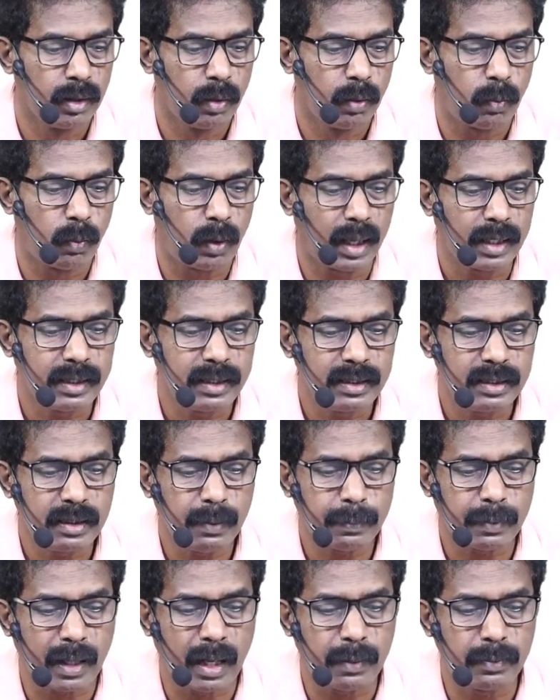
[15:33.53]
what is the
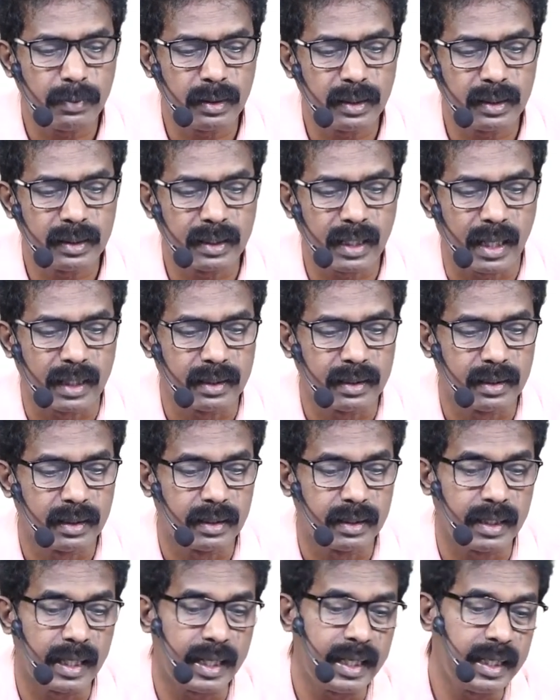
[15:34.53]
probability that
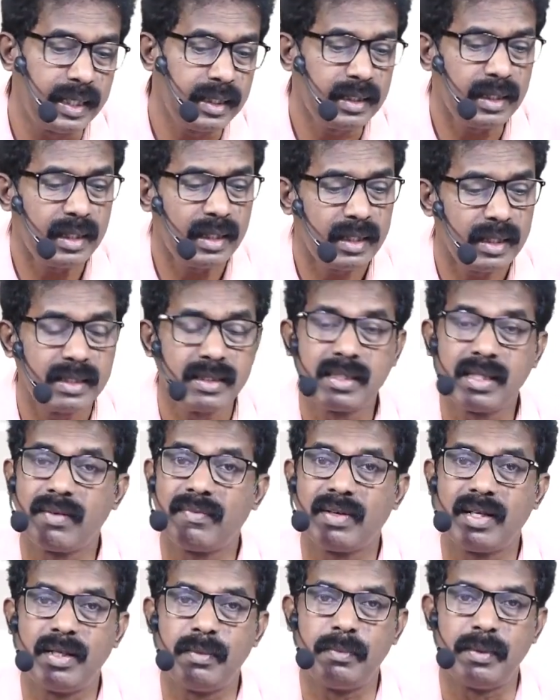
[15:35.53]
neither is
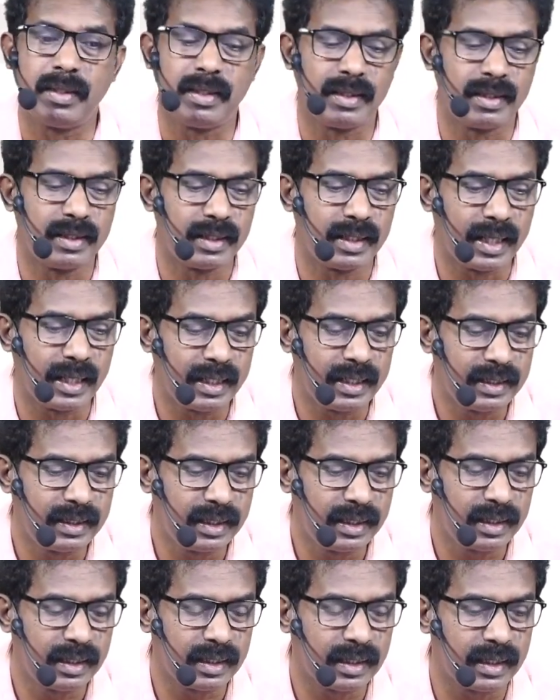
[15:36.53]
available?
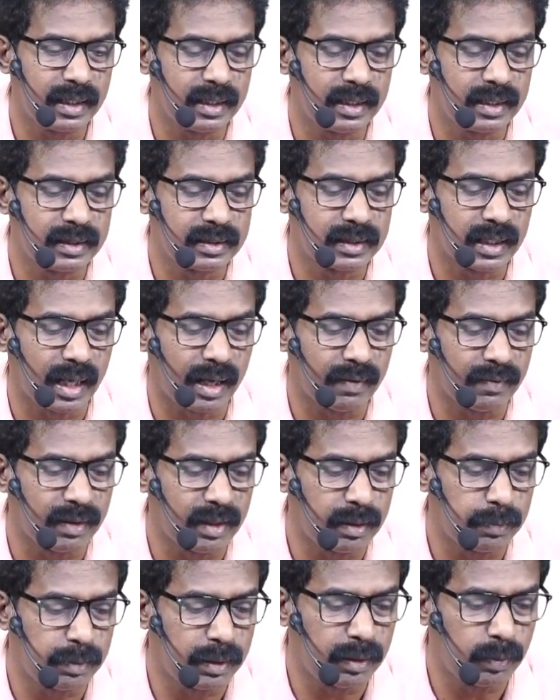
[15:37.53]
Neither is
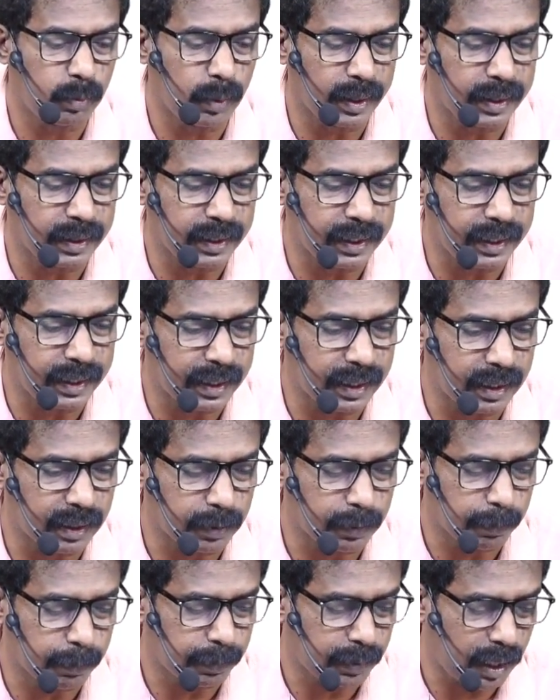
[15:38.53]
available when needed.
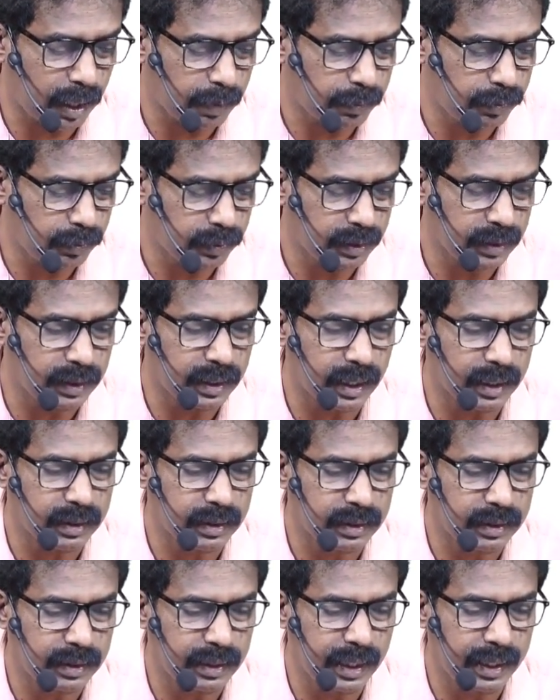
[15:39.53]
Probability that
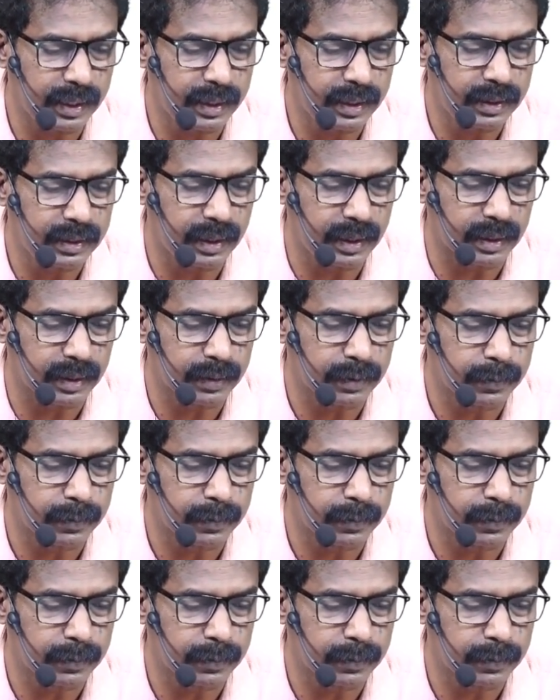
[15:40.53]
neither